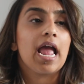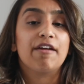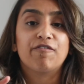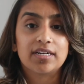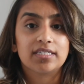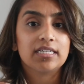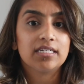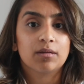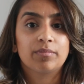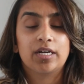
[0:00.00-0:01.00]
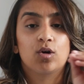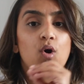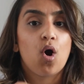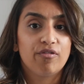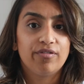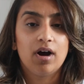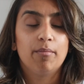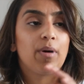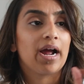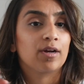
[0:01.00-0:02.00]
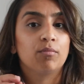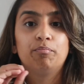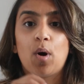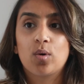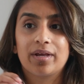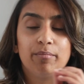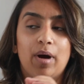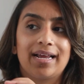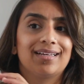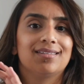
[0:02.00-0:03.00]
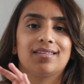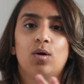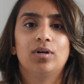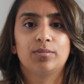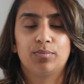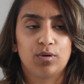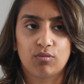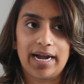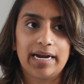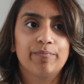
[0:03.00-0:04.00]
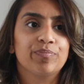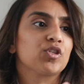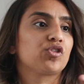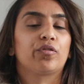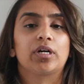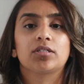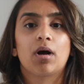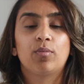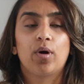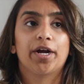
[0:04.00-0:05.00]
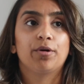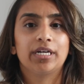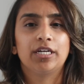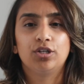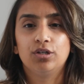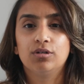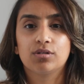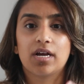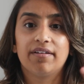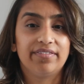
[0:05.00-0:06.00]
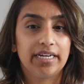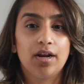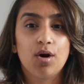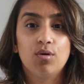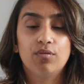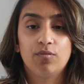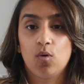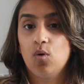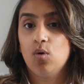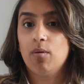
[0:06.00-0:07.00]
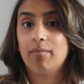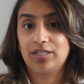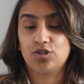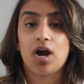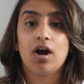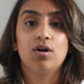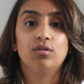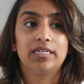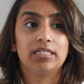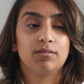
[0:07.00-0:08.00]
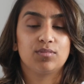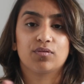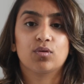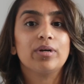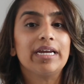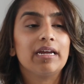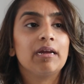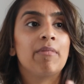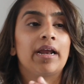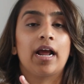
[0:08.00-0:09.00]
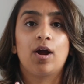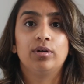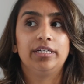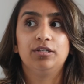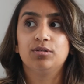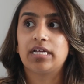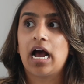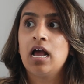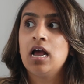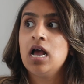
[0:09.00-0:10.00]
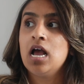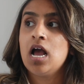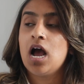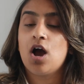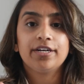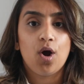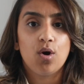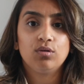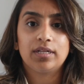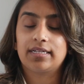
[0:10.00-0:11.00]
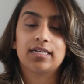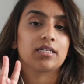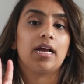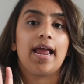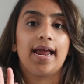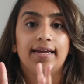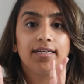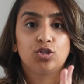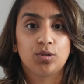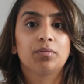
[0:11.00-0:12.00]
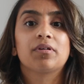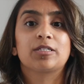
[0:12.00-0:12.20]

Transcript: If I see something on offer, buying in bulk and buying in sale is great. So for example, I only use Aveeno for my child in terms of cream, and I only use that. I know that that's a super